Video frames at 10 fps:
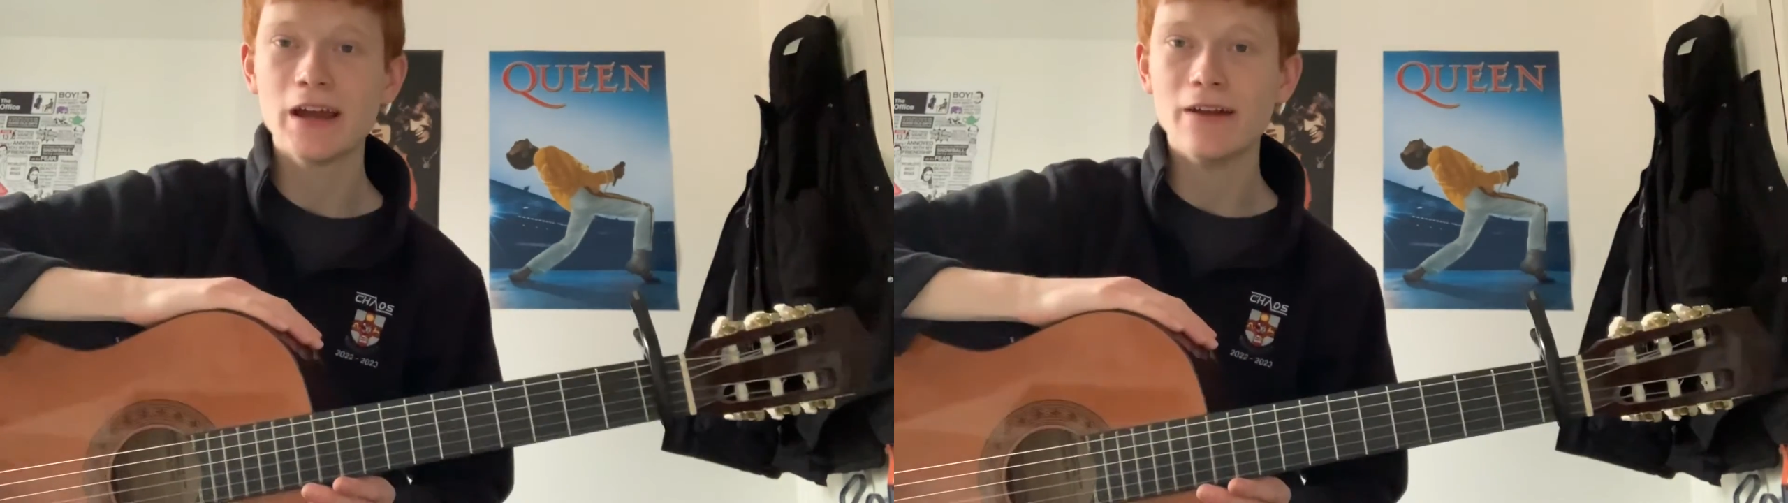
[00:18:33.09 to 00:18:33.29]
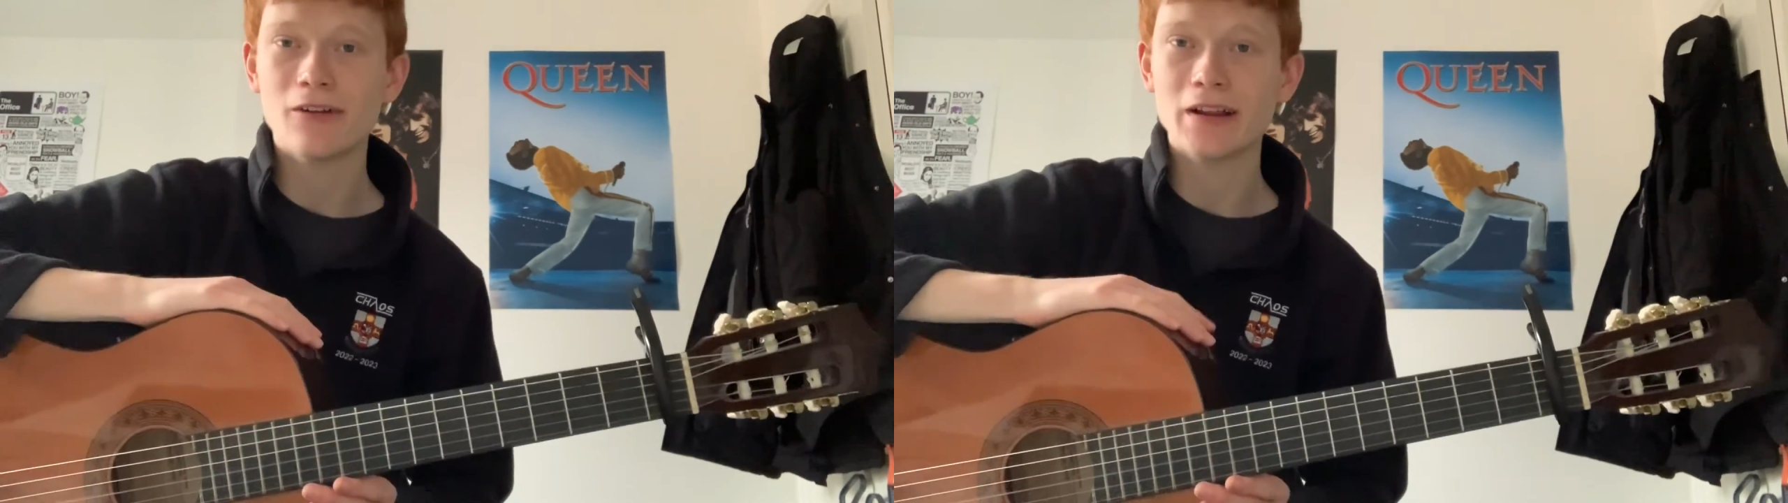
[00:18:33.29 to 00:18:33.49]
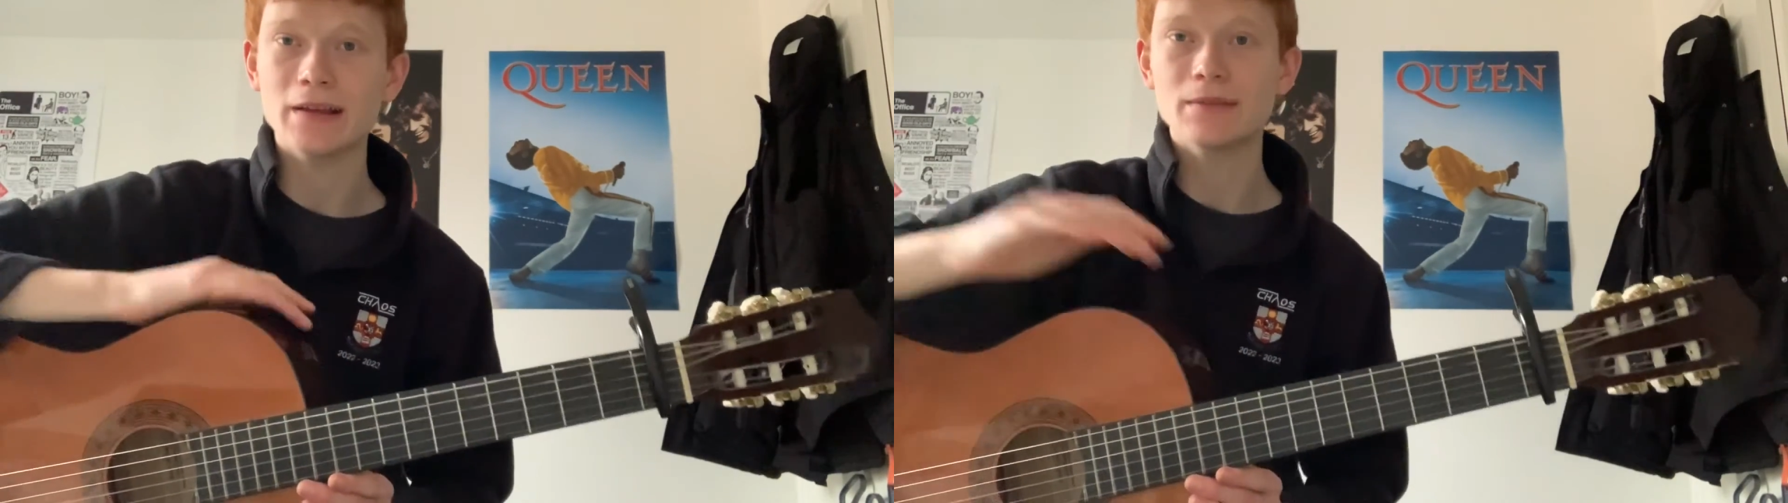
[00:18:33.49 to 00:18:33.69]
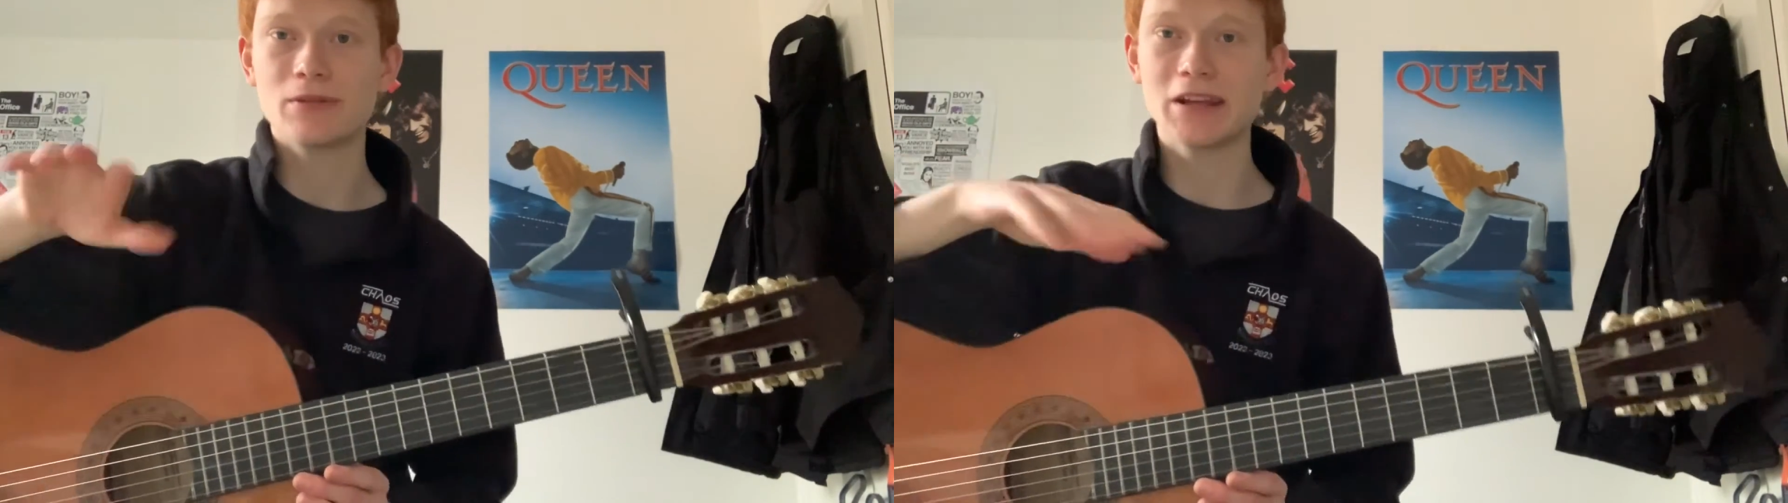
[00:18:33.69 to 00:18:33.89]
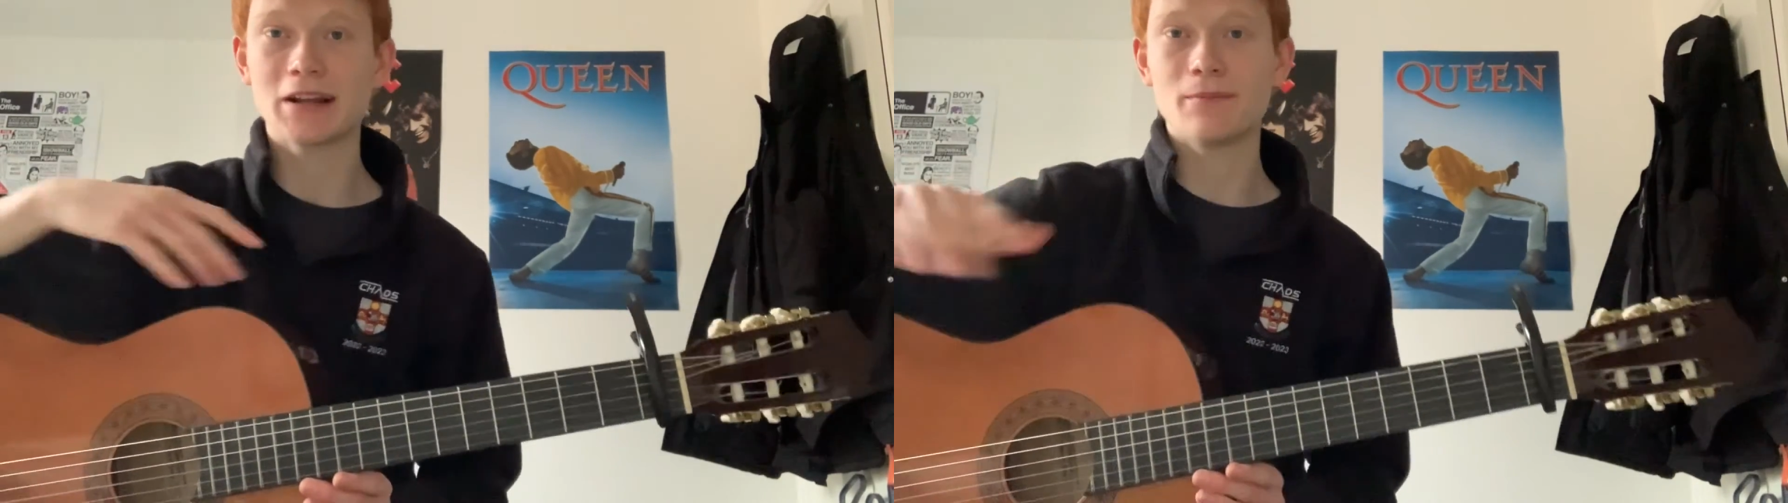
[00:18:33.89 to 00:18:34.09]
If any
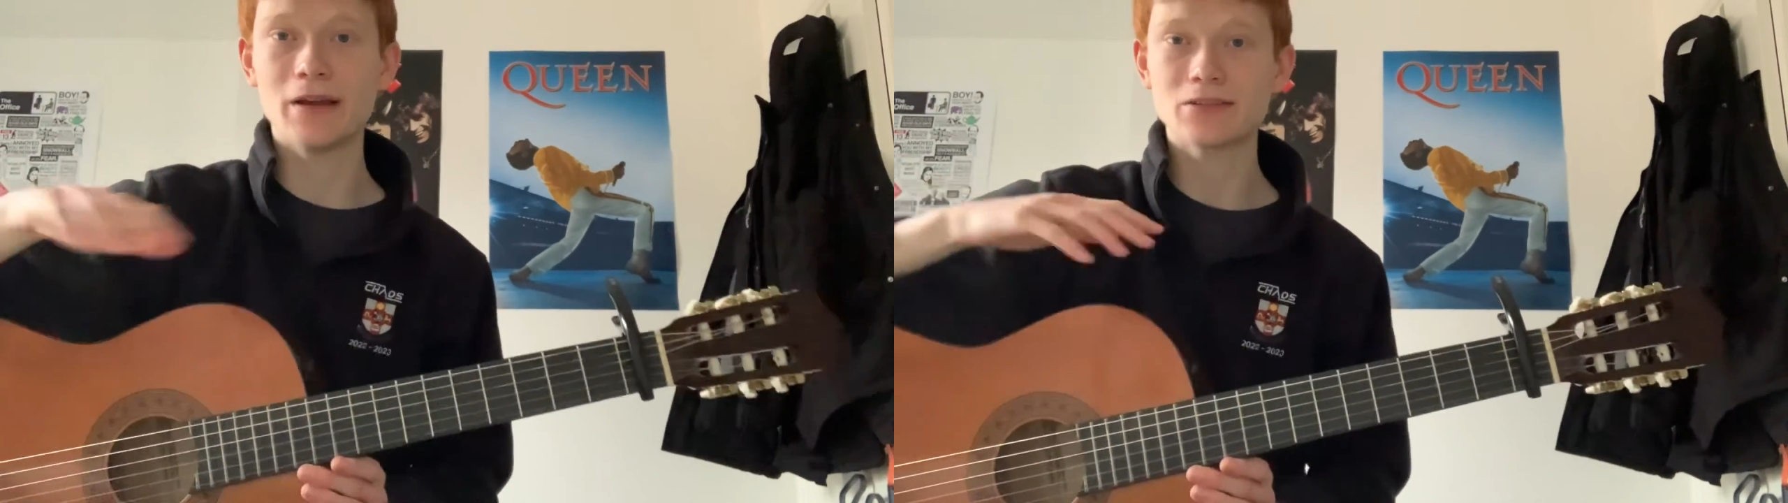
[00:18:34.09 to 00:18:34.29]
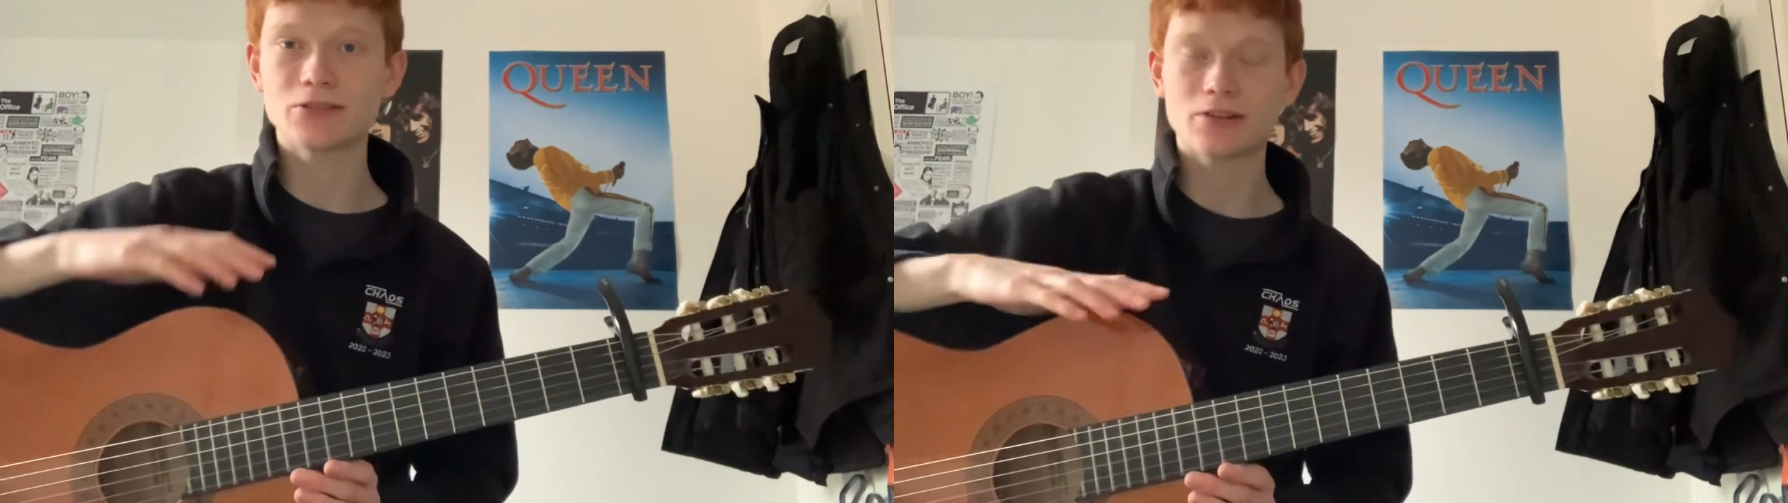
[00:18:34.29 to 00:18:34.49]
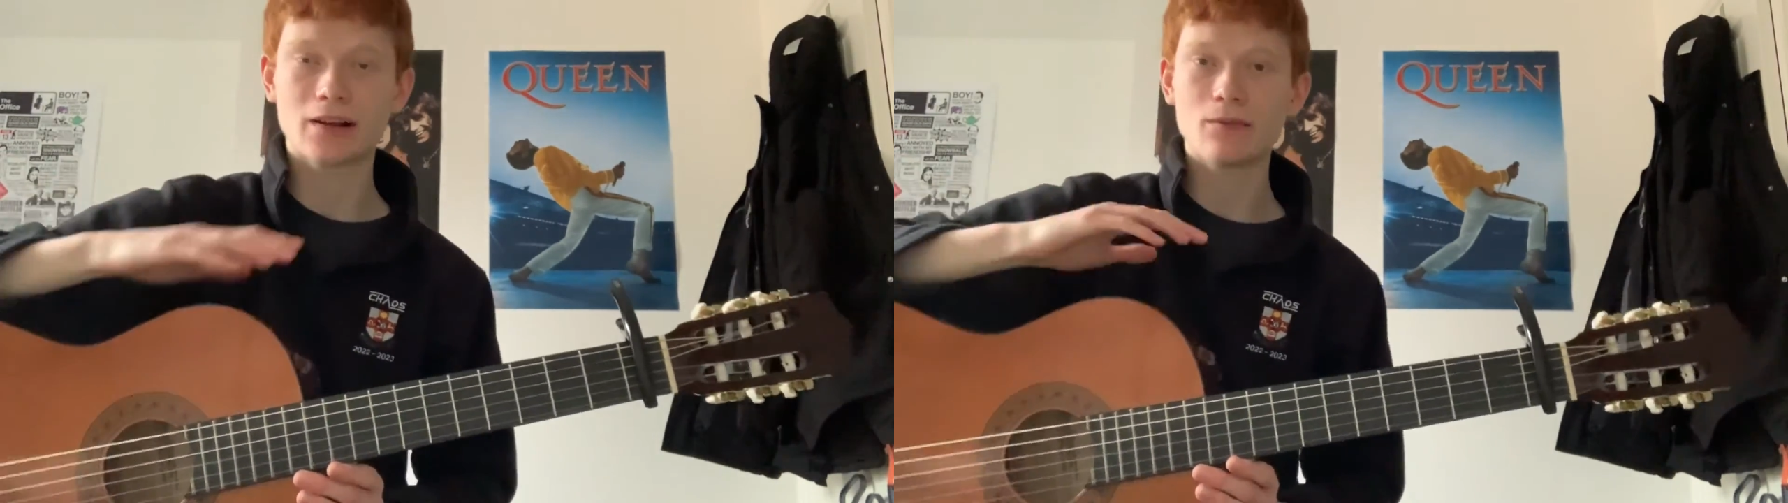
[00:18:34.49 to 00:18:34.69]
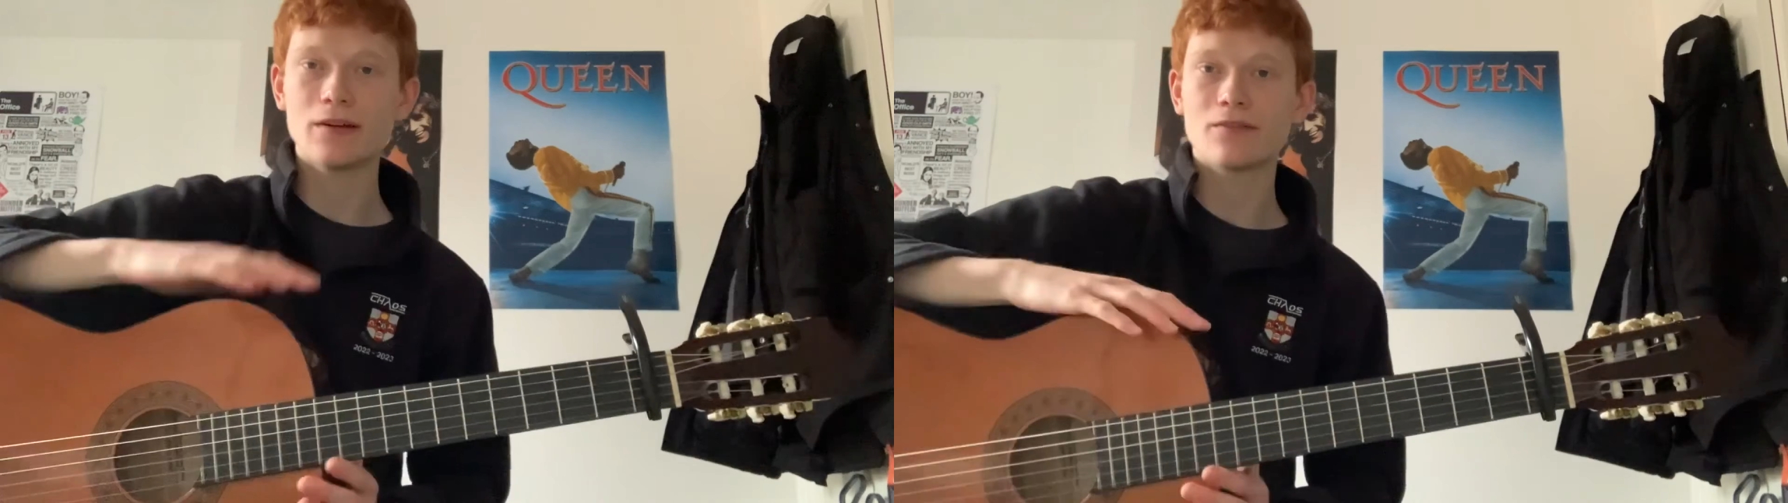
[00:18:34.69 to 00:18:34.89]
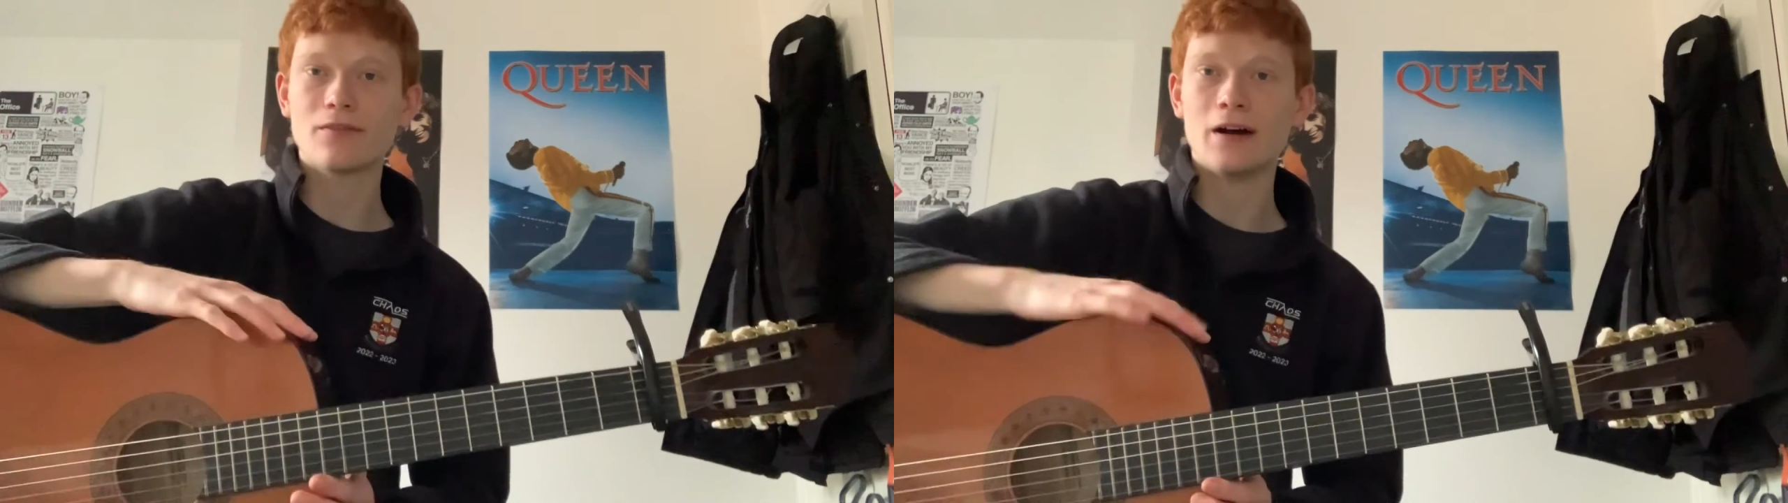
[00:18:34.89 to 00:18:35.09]
particular bits you're struggling
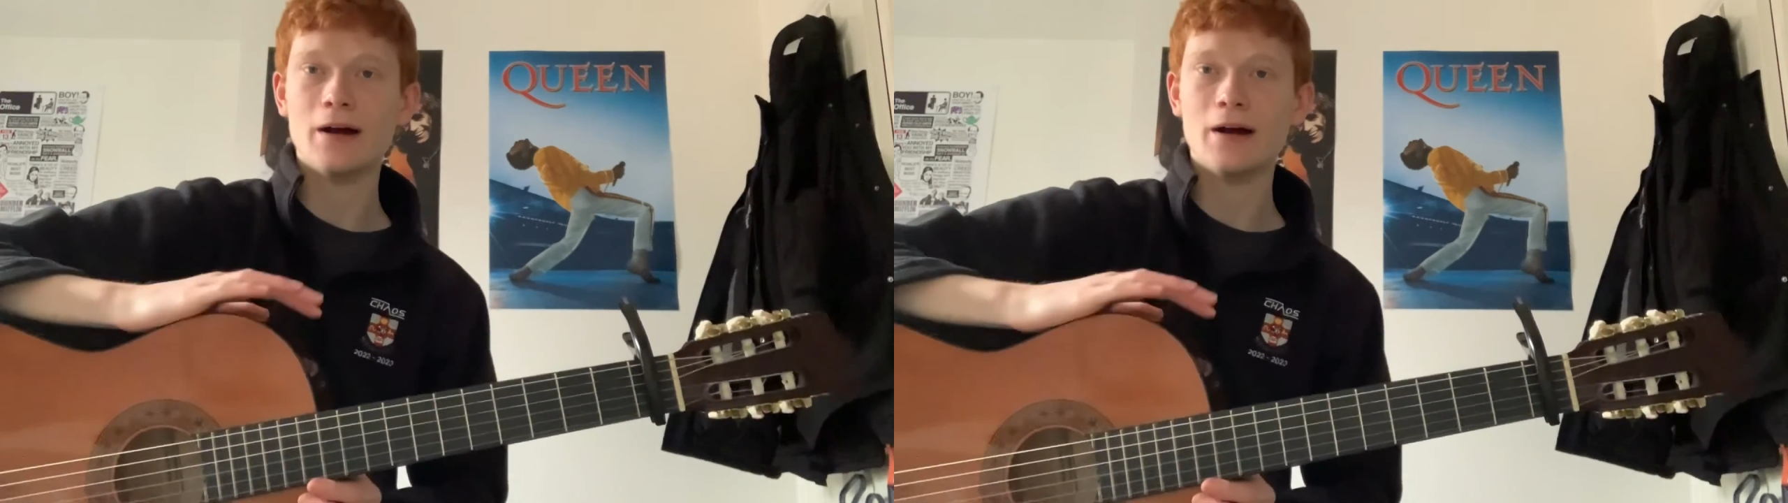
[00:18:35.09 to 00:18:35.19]
with,